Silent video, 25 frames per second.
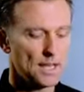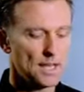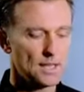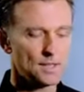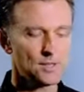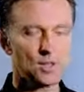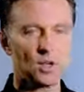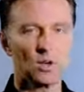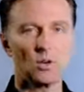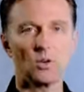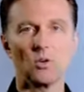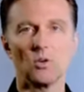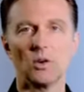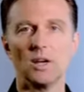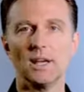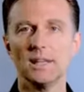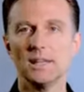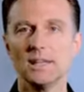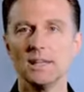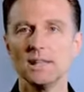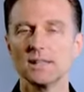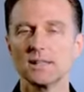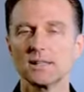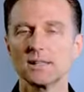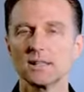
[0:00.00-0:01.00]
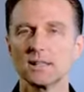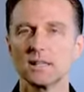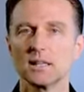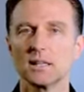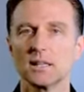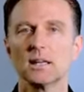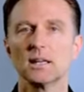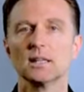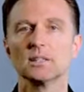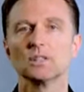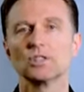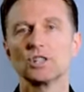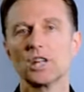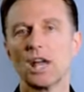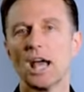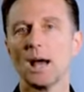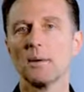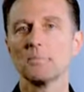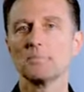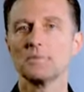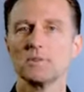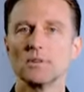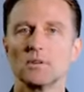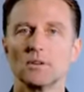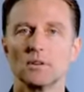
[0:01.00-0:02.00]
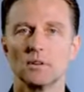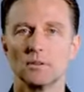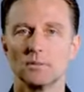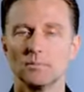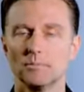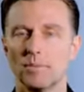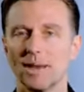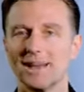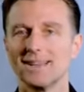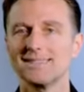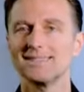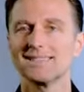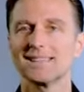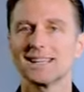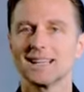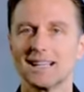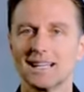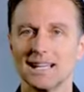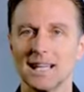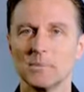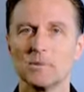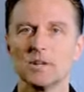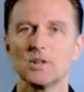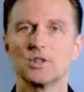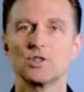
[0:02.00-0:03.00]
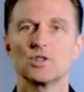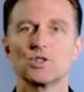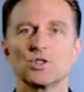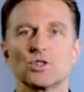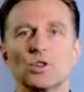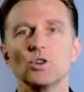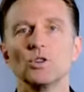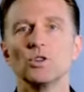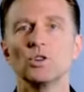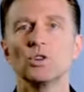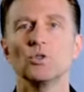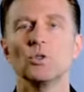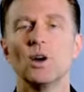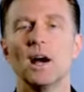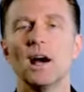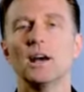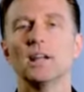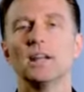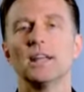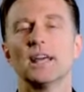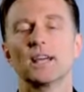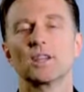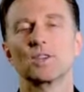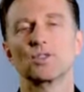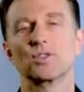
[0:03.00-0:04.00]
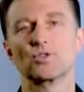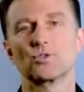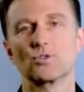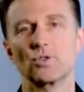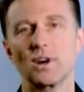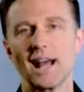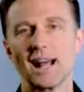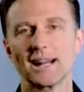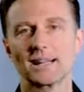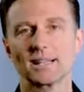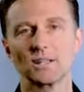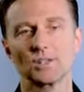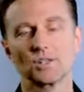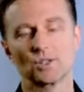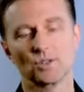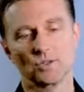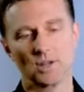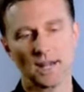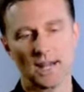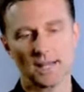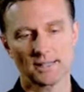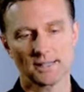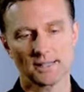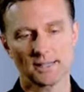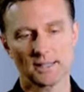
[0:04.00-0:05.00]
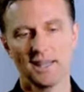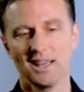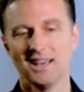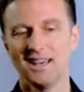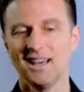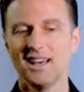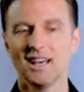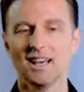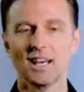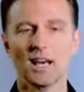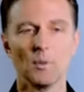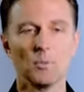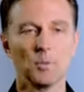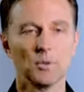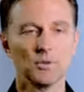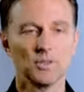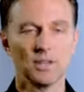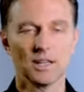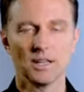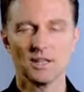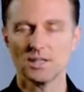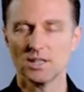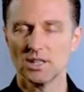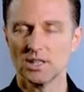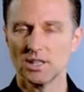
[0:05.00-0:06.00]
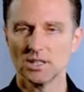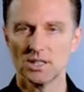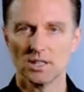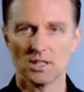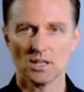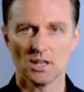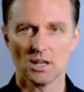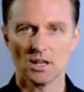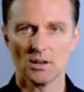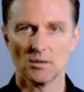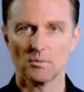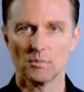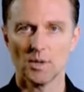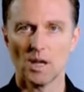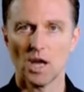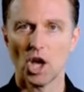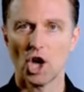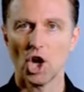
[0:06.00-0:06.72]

So in this chapter, basically, I'm going to show you how to extract stress. A couple things you need to know.